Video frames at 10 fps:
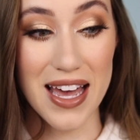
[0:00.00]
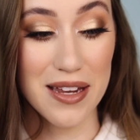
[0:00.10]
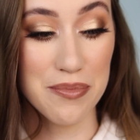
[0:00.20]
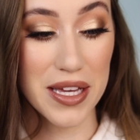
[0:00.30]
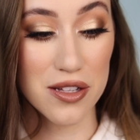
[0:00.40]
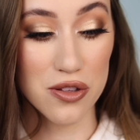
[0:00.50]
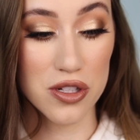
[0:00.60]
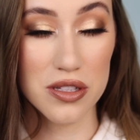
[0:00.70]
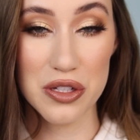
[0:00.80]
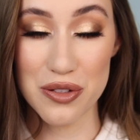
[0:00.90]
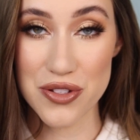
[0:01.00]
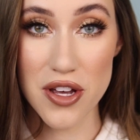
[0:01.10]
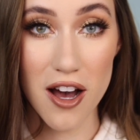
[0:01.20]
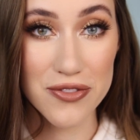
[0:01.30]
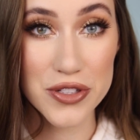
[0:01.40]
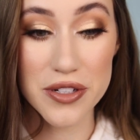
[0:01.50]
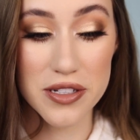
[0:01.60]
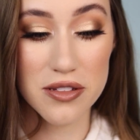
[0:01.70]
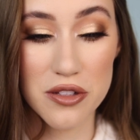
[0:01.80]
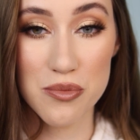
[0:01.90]
and made it look a little softer
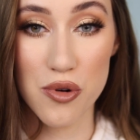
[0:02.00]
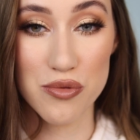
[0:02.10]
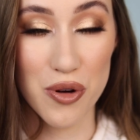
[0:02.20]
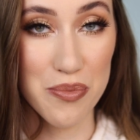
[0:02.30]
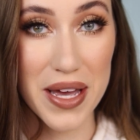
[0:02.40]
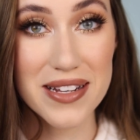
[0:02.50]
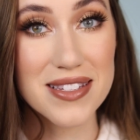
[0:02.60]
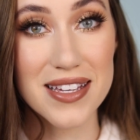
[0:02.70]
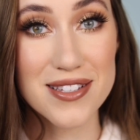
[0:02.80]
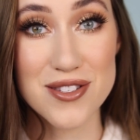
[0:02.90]
a little more romantic.